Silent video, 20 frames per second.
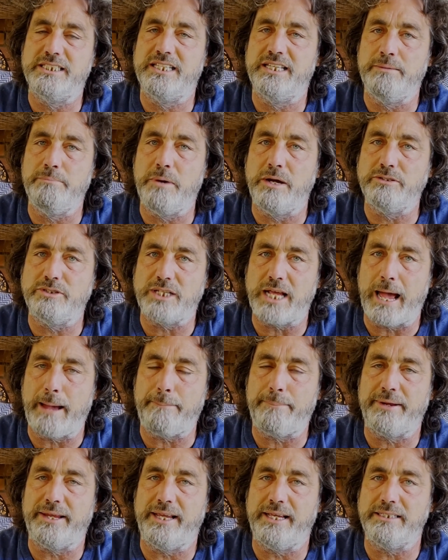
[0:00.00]
the most
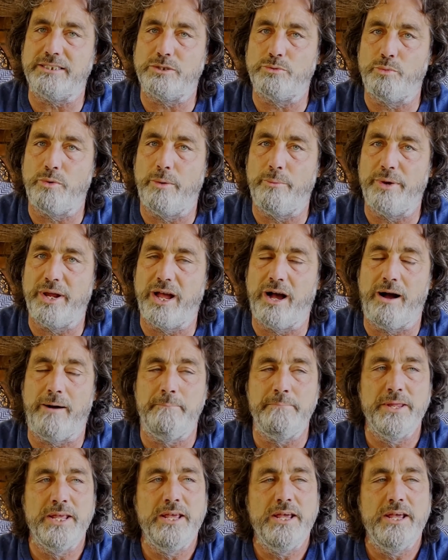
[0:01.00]
happiest when we are.